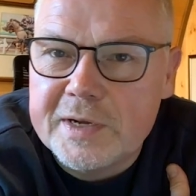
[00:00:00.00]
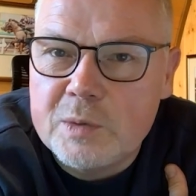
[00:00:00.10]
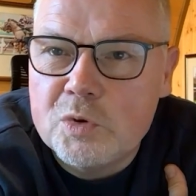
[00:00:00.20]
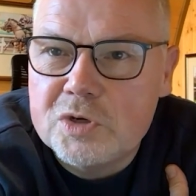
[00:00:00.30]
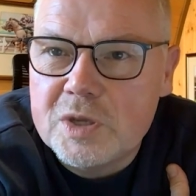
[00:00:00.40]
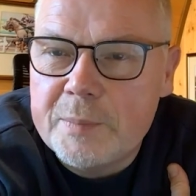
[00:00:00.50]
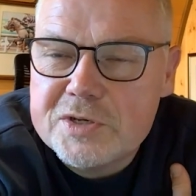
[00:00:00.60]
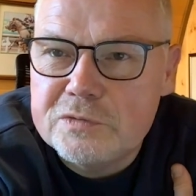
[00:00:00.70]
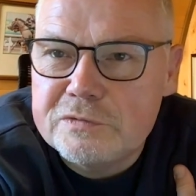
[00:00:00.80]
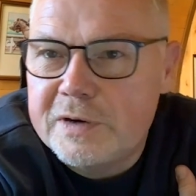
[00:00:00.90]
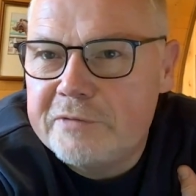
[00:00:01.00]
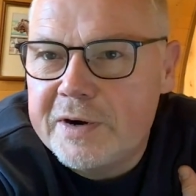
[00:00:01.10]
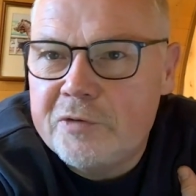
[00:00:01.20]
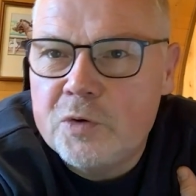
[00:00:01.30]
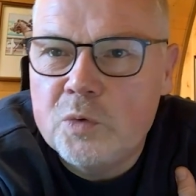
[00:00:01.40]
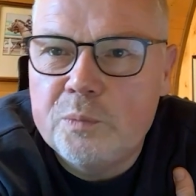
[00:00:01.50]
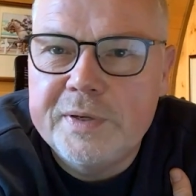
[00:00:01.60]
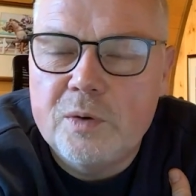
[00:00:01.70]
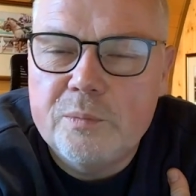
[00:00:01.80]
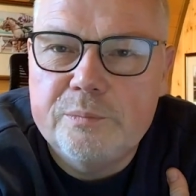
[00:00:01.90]
like a one-dimensional front runner who'll,
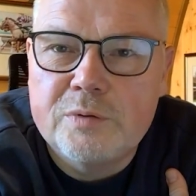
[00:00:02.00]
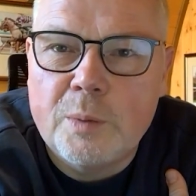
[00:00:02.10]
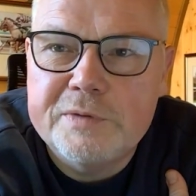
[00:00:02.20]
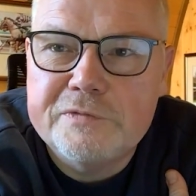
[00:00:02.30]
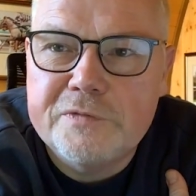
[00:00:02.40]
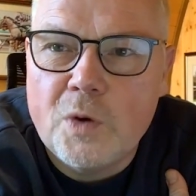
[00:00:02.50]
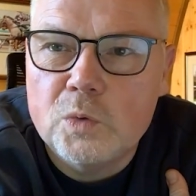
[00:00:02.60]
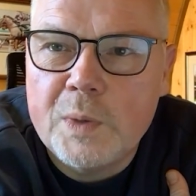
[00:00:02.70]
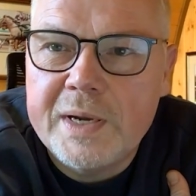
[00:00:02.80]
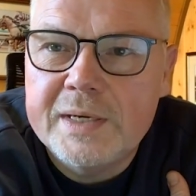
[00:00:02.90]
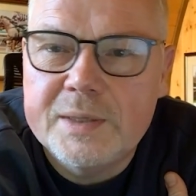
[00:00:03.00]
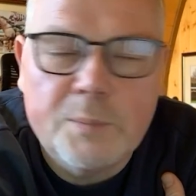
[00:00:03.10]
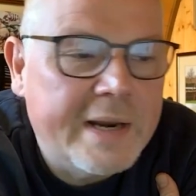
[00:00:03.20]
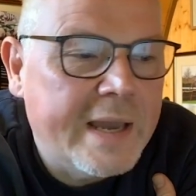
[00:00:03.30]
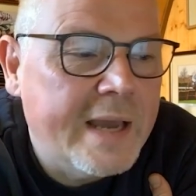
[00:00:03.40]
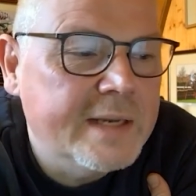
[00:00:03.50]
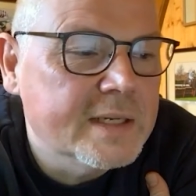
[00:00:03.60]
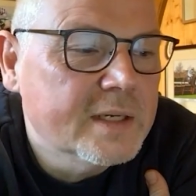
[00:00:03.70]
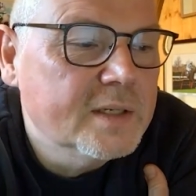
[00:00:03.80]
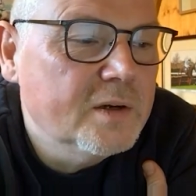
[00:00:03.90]
probably fold when headed,
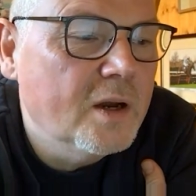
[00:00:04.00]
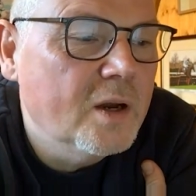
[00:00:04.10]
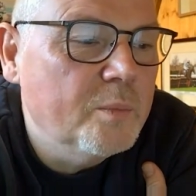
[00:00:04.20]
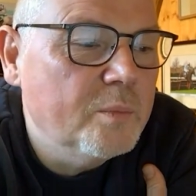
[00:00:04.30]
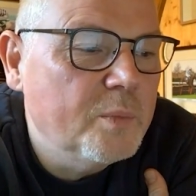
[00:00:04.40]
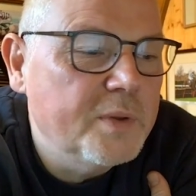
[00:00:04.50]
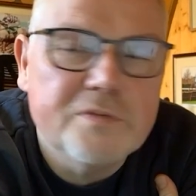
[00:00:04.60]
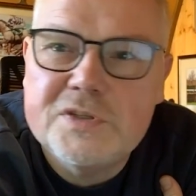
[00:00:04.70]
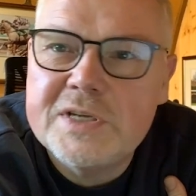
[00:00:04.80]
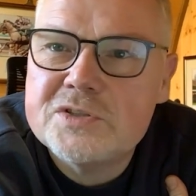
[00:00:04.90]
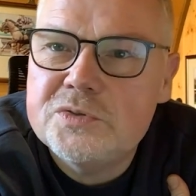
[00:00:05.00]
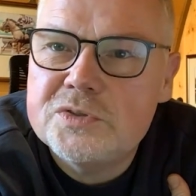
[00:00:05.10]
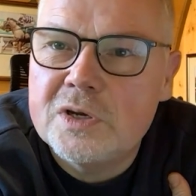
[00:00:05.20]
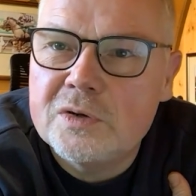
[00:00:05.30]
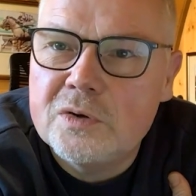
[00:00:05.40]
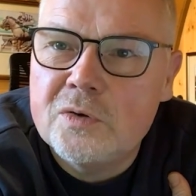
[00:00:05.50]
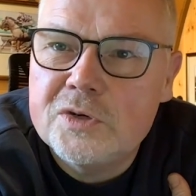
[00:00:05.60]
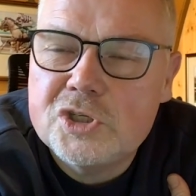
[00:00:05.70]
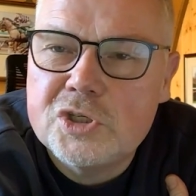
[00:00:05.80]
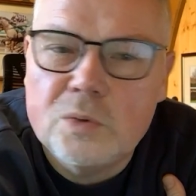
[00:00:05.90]
with Vitesse du Sun on
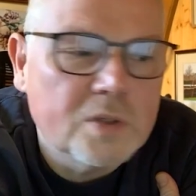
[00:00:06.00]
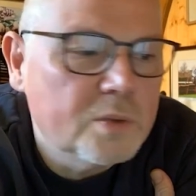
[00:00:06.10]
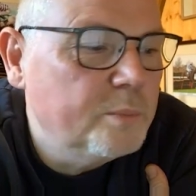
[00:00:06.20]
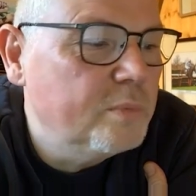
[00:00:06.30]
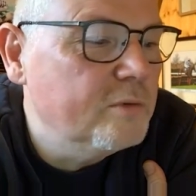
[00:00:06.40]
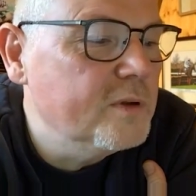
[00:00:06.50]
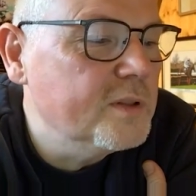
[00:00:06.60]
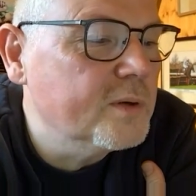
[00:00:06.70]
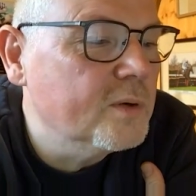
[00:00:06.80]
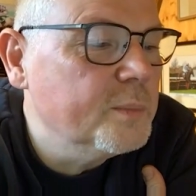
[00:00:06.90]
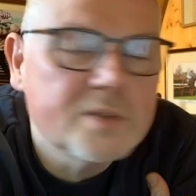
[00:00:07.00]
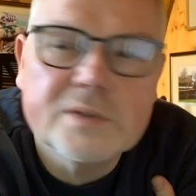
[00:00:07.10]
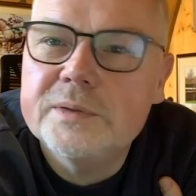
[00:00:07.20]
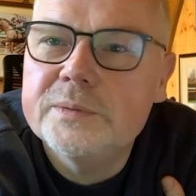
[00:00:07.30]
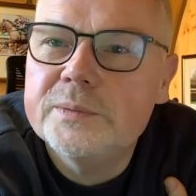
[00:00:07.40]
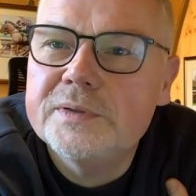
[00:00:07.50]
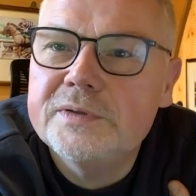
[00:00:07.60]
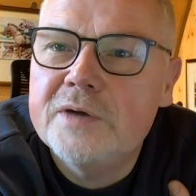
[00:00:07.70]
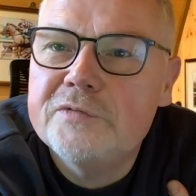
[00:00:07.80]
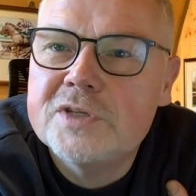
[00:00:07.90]
his shoulder, breathing on him. So
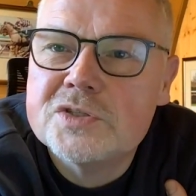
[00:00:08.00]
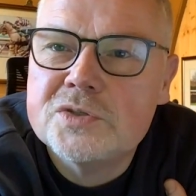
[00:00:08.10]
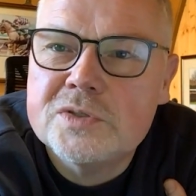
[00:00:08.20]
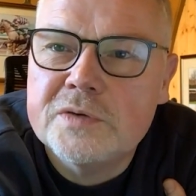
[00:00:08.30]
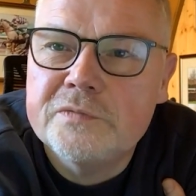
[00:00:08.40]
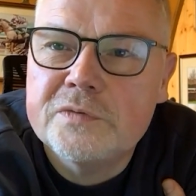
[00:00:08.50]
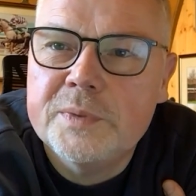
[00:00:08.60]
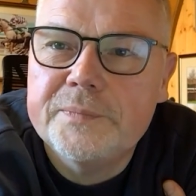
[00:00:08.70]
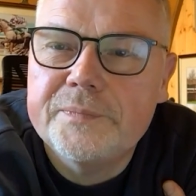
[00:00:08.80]
yeah, Vitesse du Sun for me.